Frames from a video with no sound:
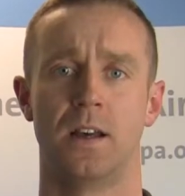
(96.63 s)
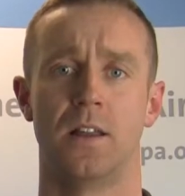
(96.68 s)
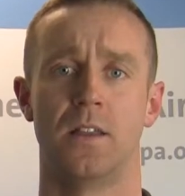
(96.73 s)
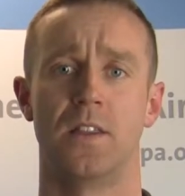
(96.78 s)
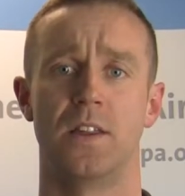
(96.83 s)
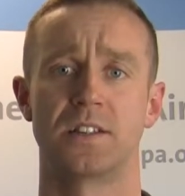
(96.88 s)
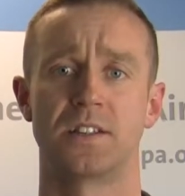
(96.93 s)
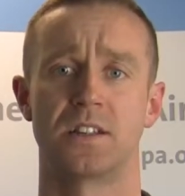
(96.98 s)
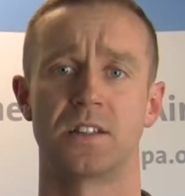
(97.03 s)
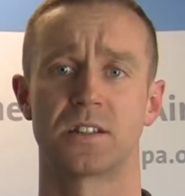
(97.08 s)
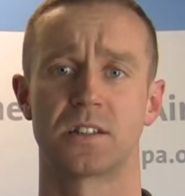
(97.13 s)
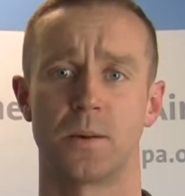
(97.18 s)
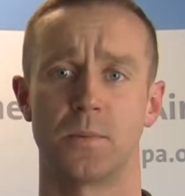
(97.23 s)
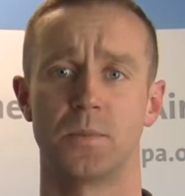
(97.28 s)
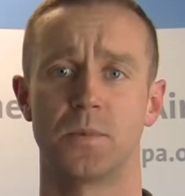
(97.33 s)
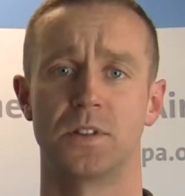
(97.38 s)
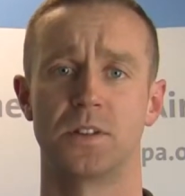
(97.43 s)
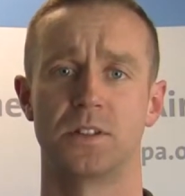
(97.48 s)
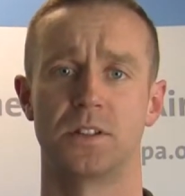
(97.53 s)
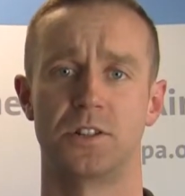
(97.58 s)
This is
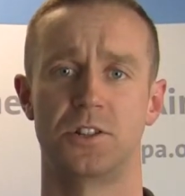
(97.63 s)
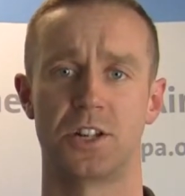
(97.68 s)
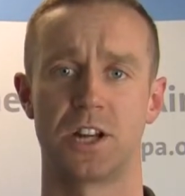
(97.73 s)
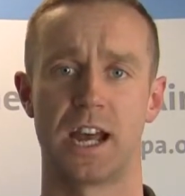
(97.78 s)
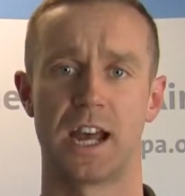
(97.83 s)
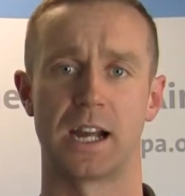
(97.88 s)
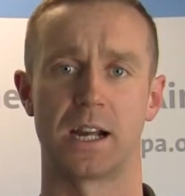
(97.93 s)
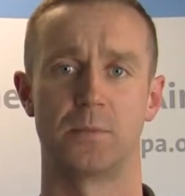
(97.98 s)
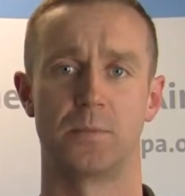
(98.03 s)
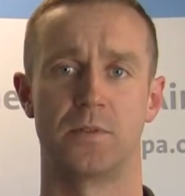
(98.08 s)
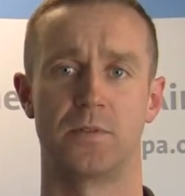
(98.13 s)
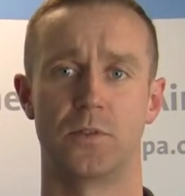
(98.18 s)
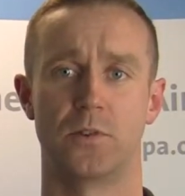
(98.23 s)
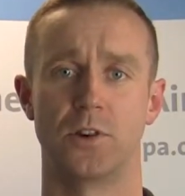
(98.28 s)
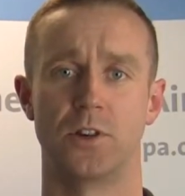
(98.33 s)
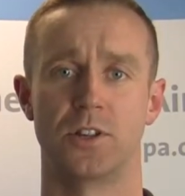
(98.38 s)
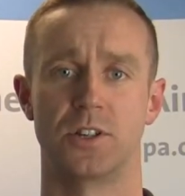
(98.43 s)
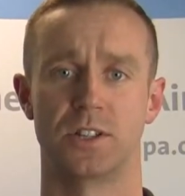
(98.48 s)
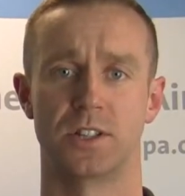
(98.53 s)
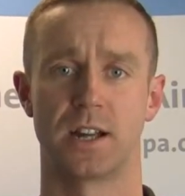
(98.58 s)
something to check before
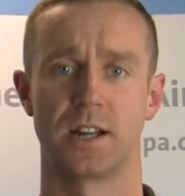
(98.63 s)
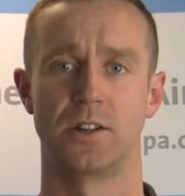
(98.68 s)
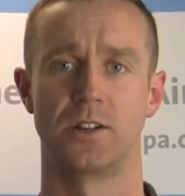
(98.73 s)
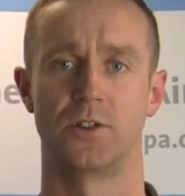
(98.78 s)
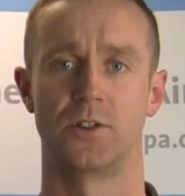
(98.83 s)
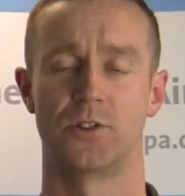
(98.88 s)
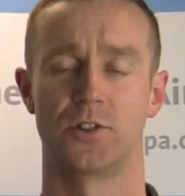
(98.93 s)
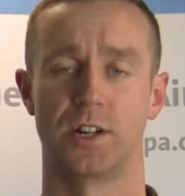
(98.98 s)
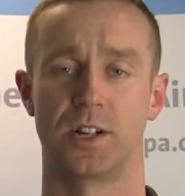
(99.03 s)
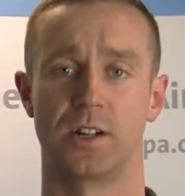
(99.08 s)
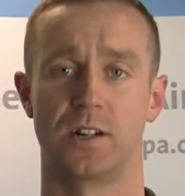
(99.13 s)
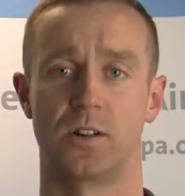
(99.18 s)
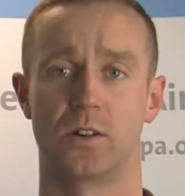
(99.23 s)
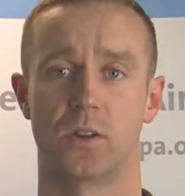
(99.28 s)
you sign your training